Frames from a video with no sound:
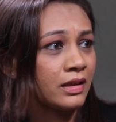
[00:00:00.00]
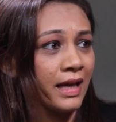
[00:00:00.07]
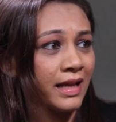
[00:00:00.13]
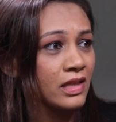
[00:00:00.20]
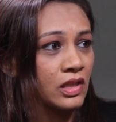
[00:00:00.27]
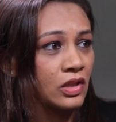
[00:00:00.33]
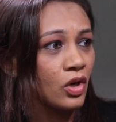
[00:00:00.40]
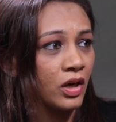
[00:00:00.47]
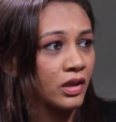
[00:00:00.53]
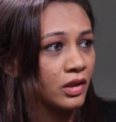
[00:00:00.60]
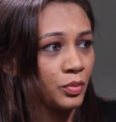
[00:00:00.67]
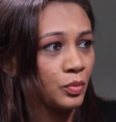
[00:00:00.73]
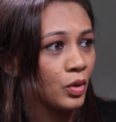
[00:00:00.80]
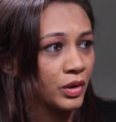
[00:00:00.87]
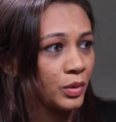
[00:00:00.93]
that's not
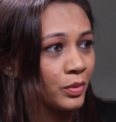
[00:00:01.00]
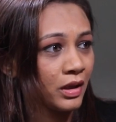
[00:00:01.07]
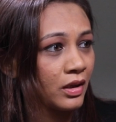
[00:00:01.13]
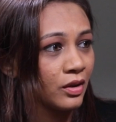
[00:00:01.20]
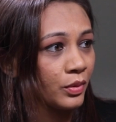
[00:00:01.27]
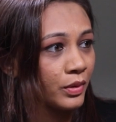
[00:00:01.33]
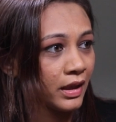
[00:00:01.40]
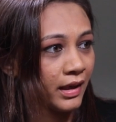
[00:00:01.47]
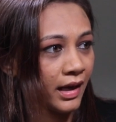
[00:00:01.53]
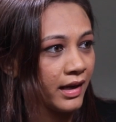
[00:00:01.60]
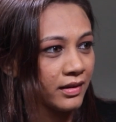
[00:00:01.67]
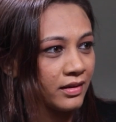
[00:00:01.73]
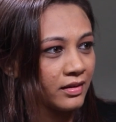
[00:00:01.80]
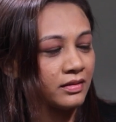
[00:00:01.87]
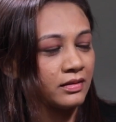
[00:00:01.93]
what we are looking
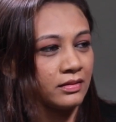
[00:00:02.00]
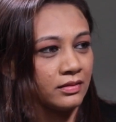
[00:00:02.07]
at.